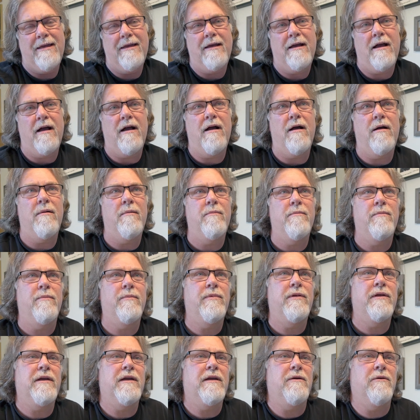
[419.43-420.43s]

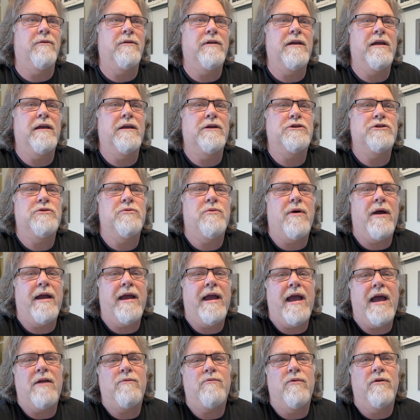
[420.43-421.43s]
The only issue I
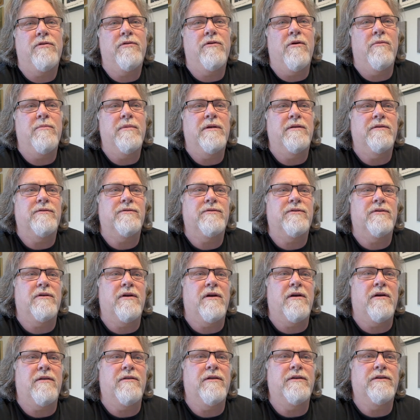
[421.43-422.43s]
had with them is
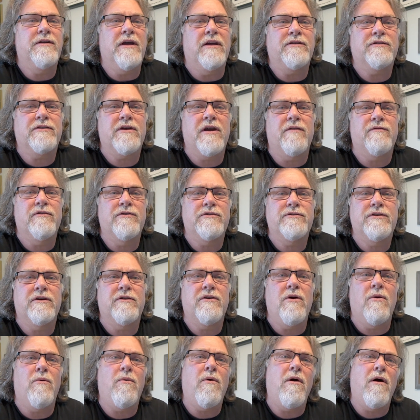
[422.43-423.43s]
the dust covers that
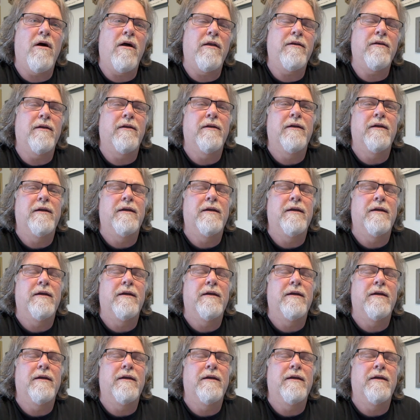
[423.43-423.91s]
go on.